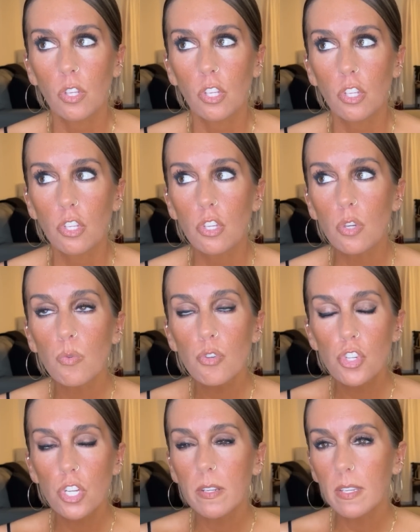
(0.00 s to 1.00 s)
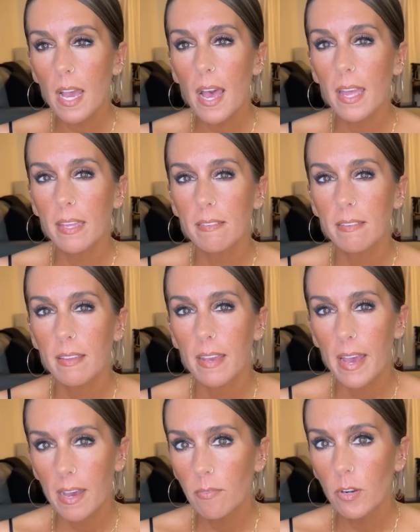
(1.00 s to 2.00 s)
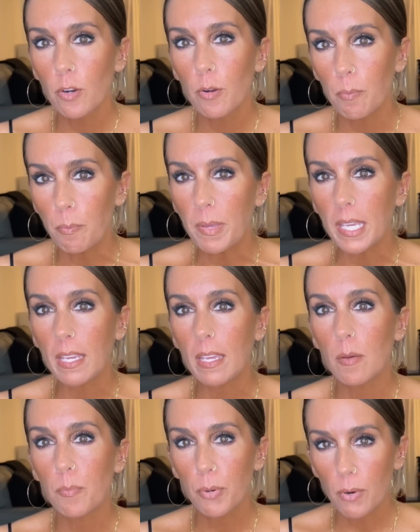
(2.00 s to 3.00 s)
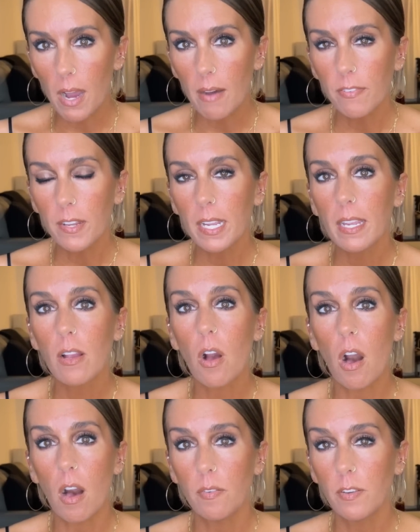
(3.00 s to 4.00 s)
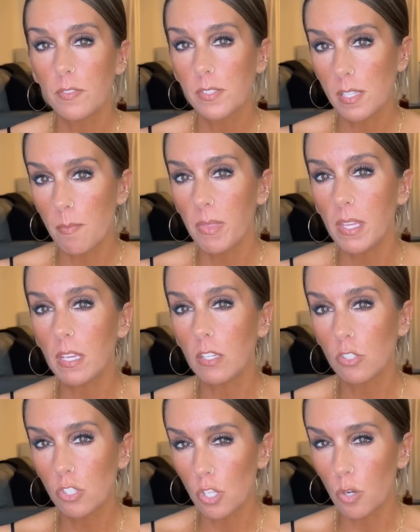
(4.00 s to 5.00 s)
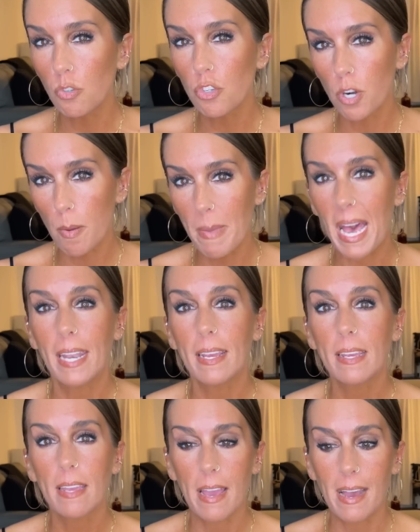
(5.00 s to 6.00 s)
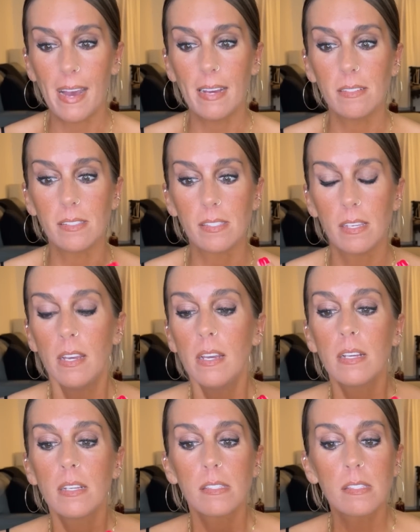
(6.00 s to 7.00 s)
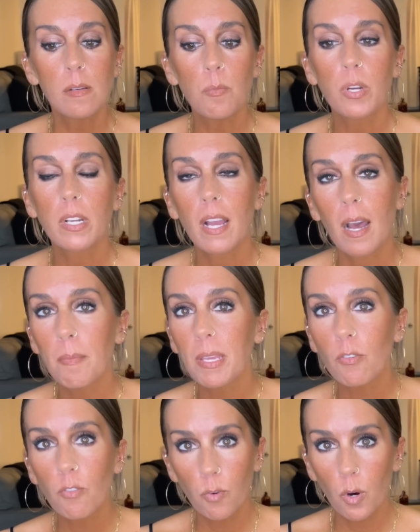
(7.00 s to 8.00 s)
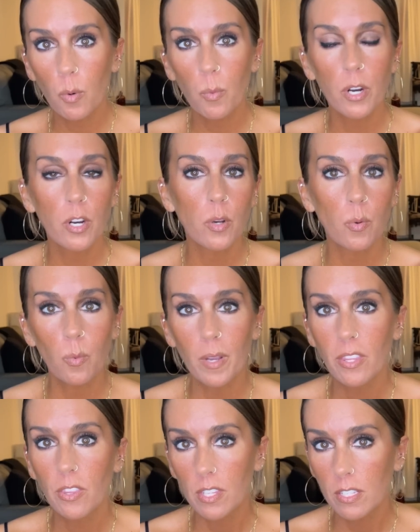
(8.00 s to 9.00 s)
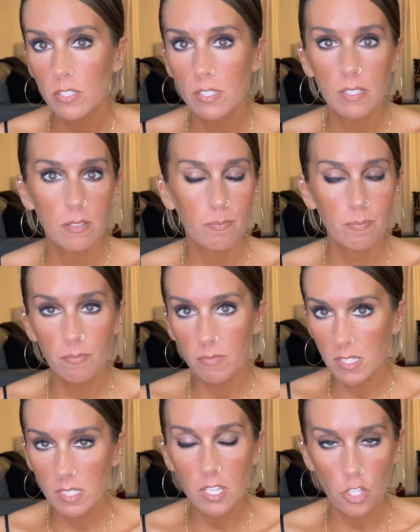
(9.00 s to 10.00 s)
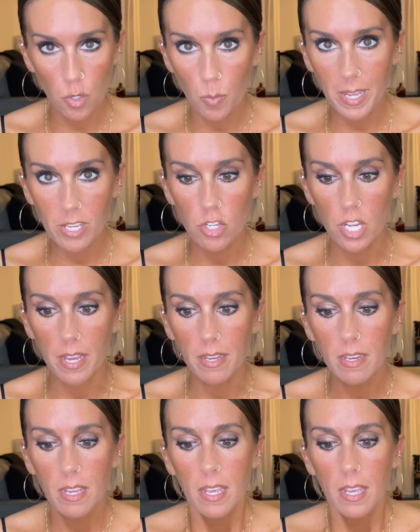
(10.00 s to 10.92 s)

you should not ever be profiting off of something so traumatic as someone coming forward with this situation,